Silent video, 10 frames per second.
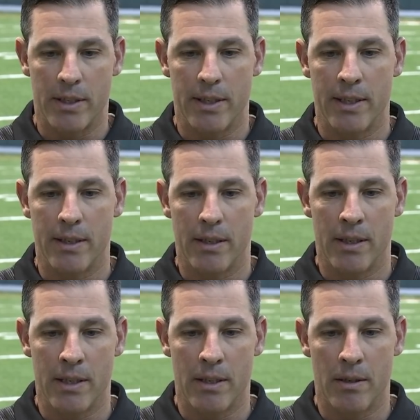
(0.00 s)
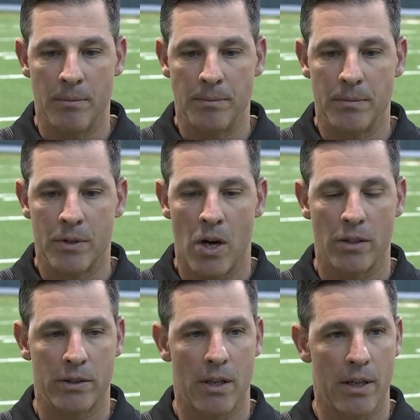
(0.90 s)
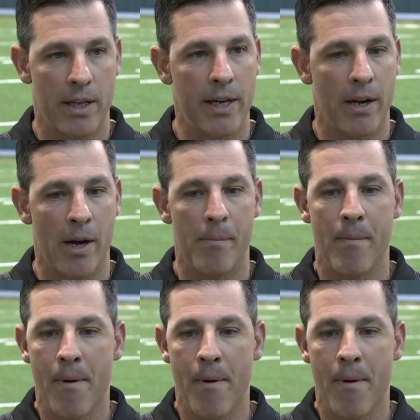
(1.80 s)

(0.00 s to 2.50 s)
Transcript: and the talks started to heat up,